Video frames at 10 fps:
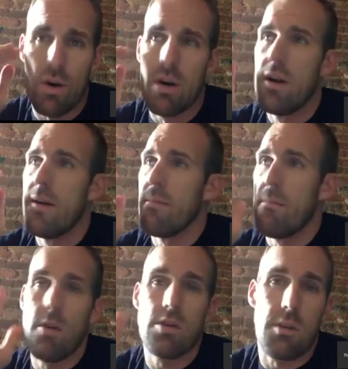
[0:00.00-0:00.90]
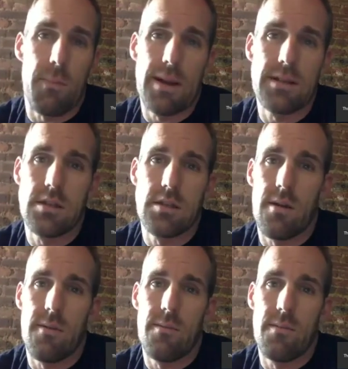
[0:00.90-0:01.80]
order, most of the
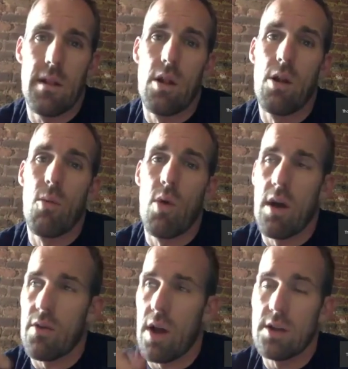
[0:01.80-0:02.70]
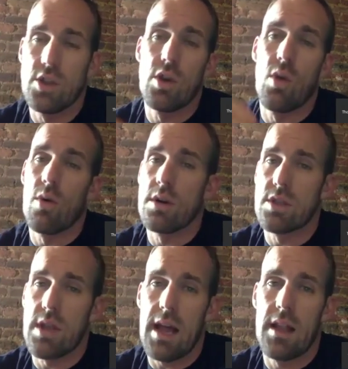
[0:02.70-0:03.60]
places are a little more health conscious. You can
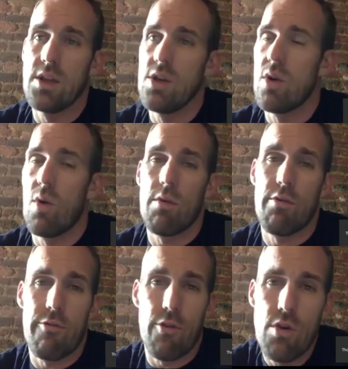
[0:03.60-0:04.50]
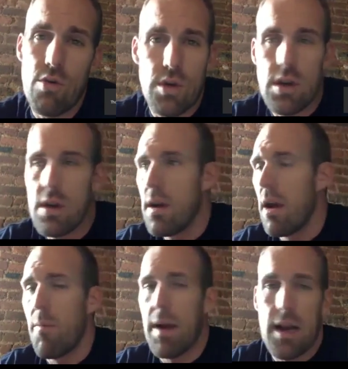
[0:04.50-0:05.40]
order a salad. You can order fruit.
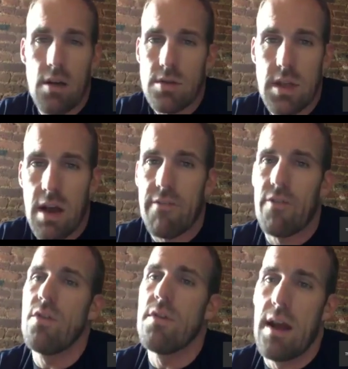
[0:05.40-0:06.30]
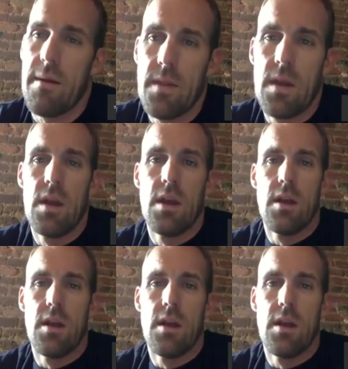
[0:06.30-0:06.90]
Hell, McDonald's has got fruit now.